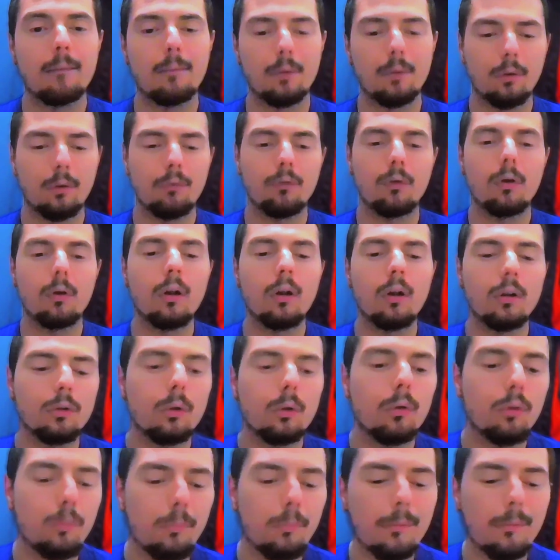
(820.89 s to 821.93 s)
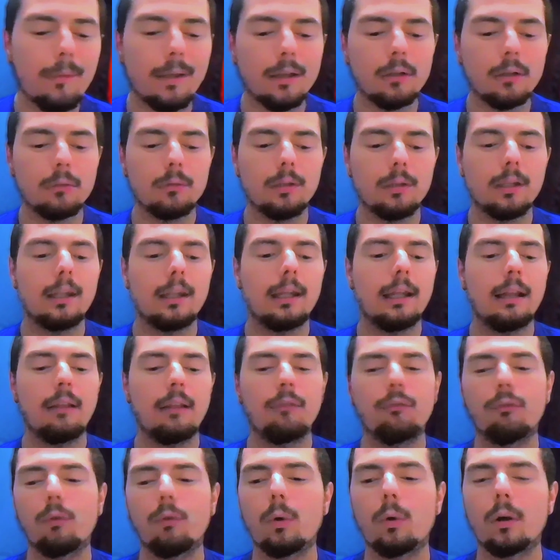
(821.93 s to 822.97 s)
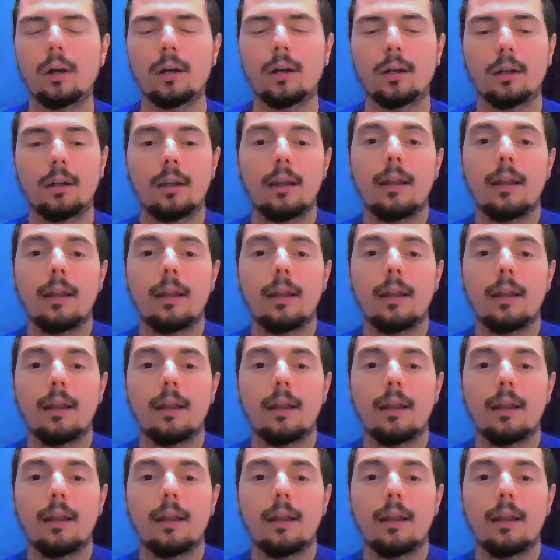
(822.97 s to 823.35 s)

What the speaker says: But overall, those would be my three keys for